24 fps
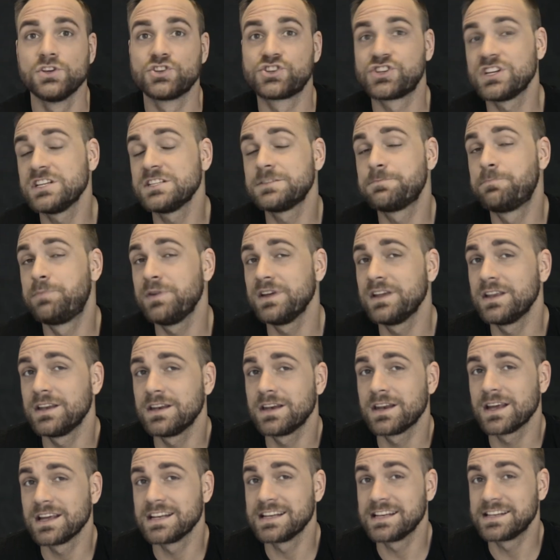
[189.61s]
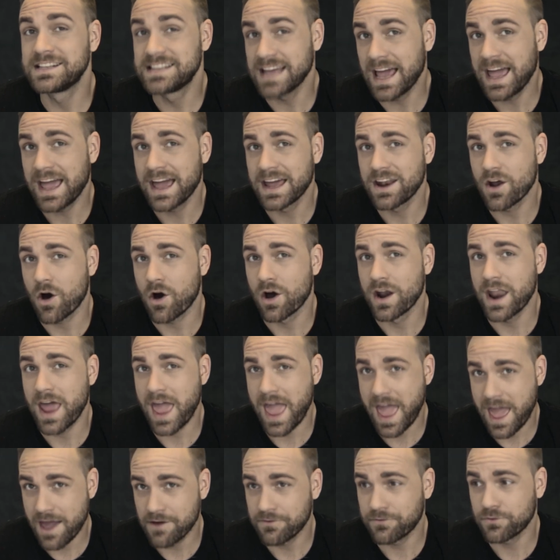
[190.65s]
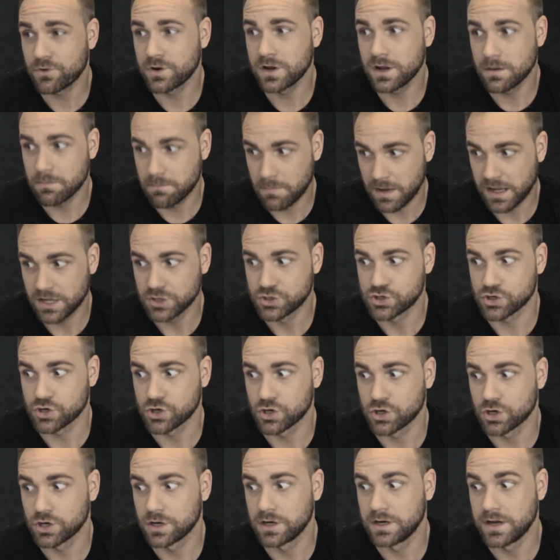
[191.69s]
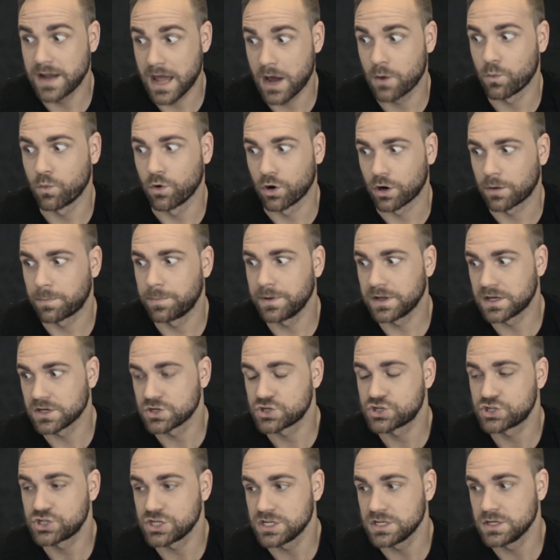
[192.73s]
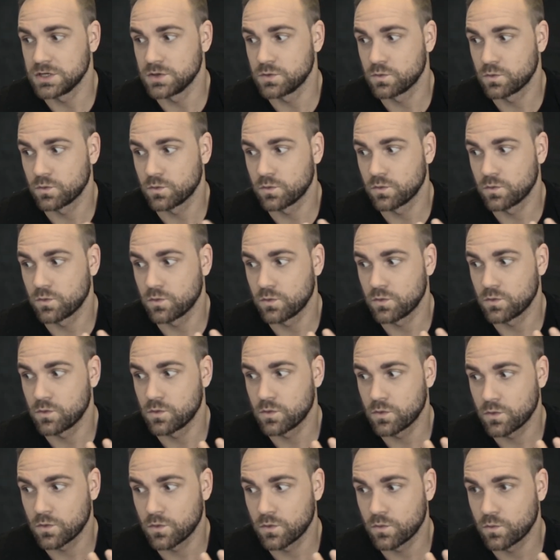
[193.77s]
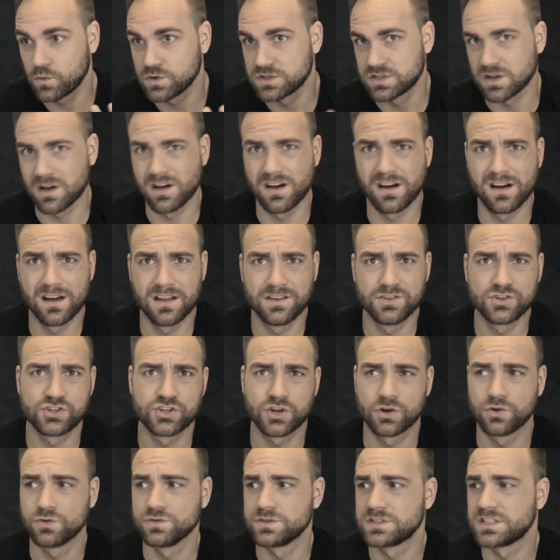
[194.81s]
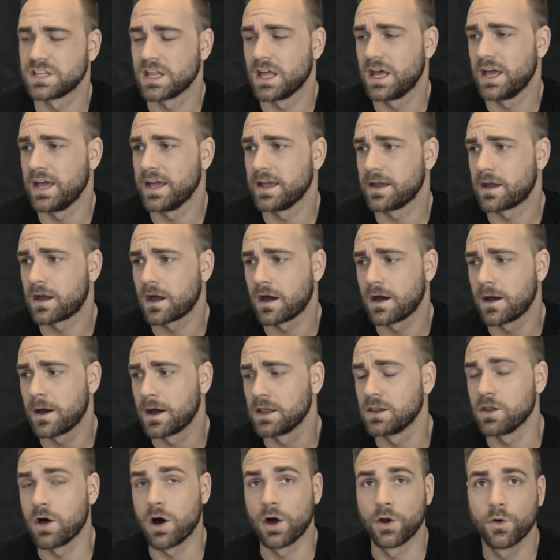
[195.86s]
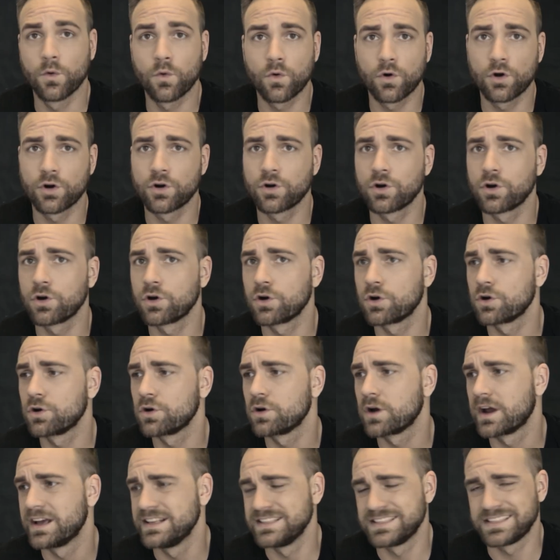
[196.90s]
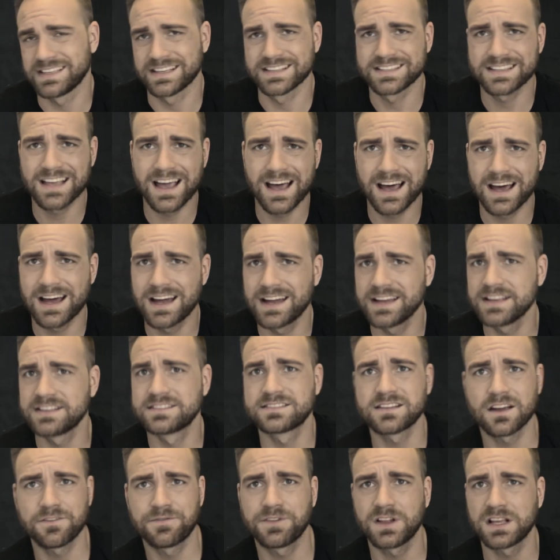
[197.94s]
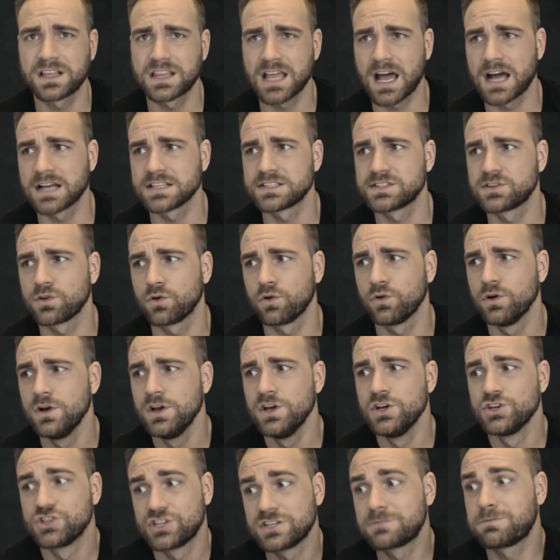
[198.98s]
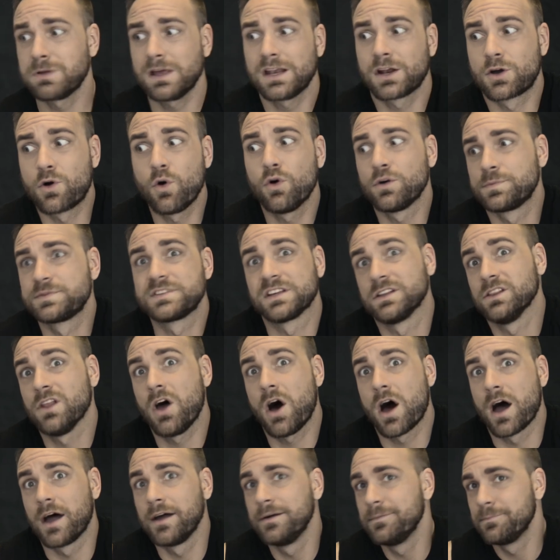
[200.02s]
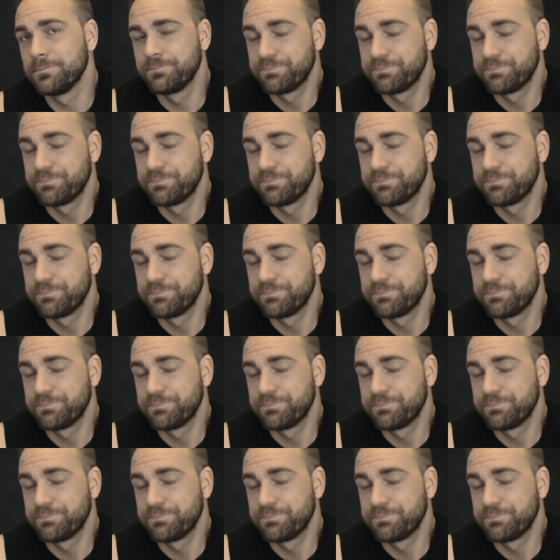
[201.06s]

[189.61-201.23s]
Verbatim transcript: she's been dead on every major network because she was on shows like uh, Law and Order, NCSI, stuff like that. So she's played a corpse a lot,